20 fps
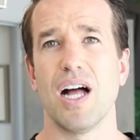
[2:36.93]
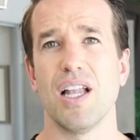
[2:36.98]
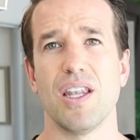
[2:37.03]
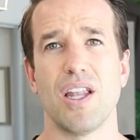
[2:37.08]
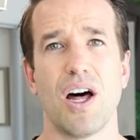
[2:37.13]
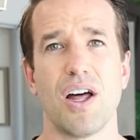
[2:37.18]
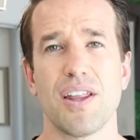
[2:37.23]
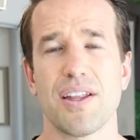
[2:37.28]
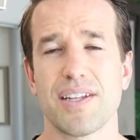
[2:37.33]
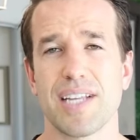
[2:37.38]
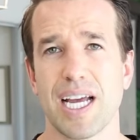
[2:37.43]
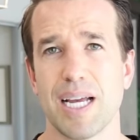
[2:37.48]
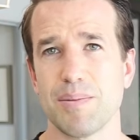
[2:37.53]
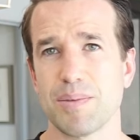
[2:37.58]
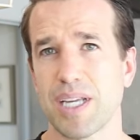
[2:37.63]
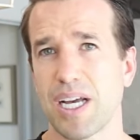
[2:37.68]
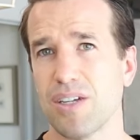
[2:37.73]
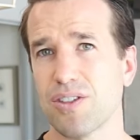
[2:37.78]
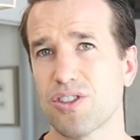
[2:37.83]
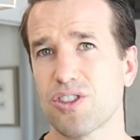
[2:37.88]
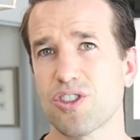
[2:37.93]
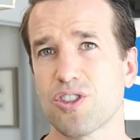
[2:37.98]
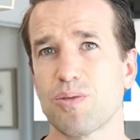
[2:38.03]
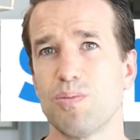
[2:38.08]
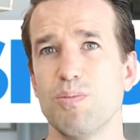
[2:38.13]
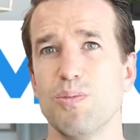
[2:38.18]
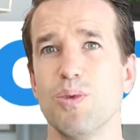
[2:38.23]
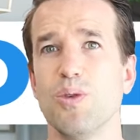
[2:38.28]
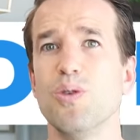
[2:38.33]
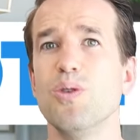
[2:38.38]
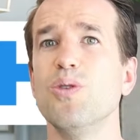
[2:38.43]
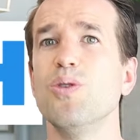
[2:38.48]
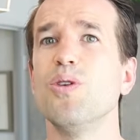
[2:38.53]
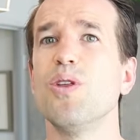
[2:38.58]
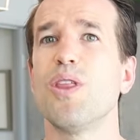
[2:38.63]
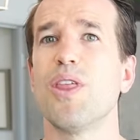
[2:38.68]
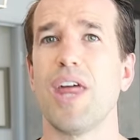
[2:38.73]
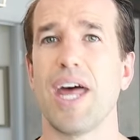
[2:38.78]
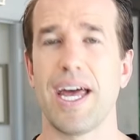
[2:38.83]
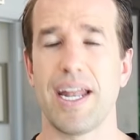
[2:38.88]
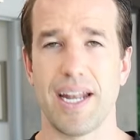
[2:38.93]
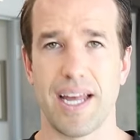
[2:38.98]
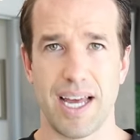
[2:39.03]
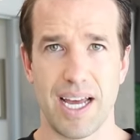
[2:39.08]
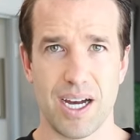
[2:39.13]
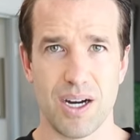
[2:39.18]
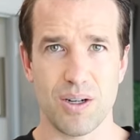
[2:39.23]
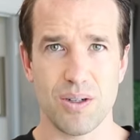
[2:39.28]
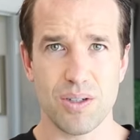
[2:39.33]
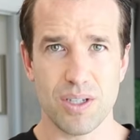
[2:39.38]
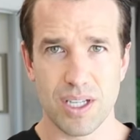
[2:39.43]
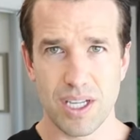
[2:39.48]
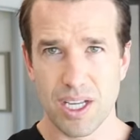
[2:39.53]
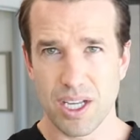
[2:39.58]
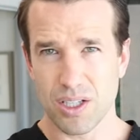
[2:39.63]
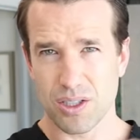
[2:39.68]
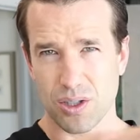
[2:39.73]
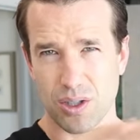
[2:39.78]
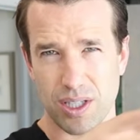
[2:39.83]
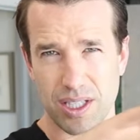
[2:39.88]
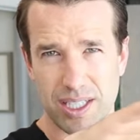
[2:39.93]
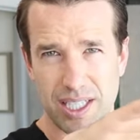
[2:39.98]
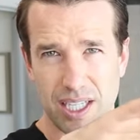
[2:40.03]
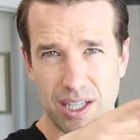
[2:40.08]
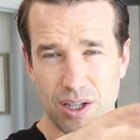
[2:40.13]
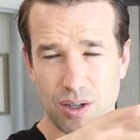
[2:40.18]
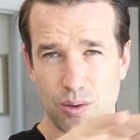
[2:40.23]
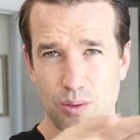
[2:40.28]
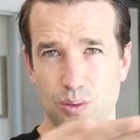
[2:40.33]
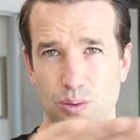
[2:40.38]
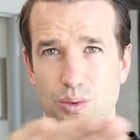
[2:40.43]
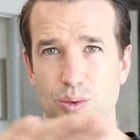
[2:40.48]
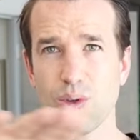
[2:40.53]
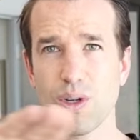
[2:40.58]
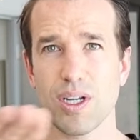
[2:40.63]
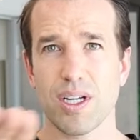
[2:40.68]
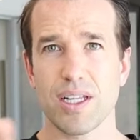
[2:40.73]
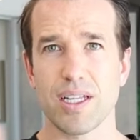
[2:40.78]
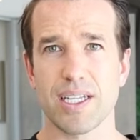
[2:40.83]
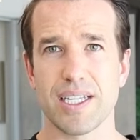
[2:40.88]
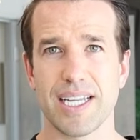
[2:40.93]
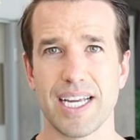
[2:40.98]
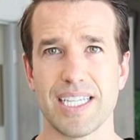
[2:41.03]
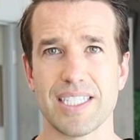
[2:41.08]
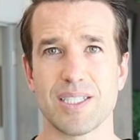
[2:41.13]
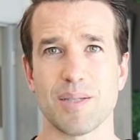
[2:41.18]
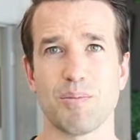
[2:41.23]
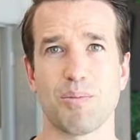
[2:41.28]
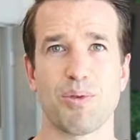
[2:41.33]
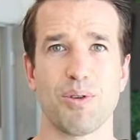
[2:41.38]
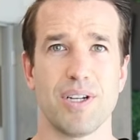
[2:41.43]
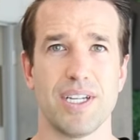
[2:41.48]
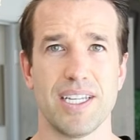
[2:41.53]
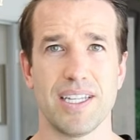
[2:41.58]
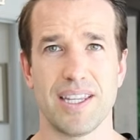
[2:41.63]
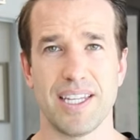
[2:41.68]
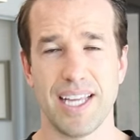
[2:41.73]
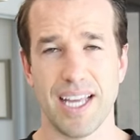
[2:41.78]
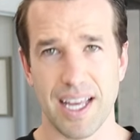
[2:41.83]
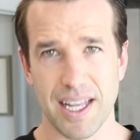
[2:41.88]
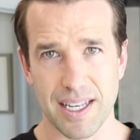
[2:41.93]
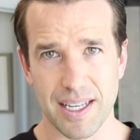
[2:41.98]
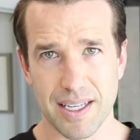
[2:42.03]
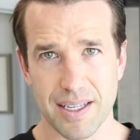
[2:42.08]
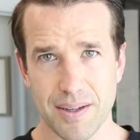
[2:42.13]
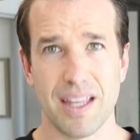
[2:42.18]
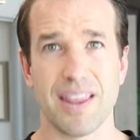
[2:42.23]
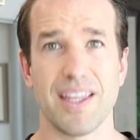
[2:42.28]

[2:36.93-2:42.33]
A lot of times I'll smooth that out so the teeth look really nice and pretty at the end.